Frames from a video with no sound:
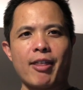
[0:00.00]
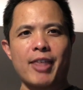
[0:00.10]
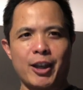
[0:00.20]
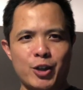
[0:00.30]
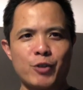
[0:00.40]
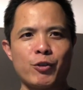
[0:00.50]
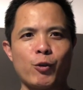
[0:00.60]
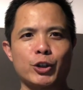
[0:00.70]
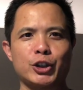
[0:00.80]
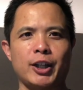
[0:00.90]
Thank you for
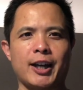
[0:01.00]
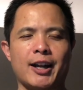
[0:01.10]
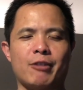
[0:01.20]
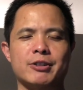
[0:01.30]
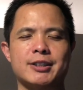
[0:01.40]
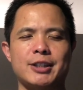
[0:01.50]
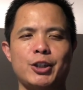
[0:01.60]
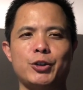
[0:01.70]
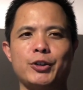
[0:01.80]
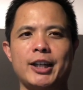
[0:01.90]
watching, and I will see
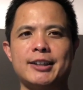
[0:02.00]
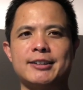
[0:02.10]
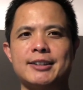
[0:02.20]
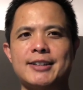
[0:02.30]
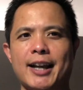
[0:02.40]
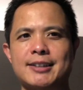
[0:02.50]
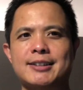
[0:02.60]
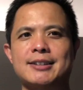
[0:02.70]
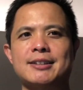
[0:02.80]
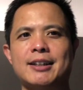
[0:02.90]
you in the next
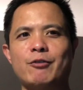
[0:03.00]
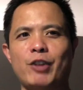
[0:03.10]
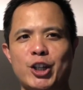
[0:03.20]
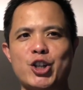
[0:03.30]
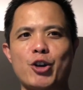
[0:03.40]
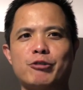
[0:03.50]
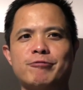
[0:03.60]
video.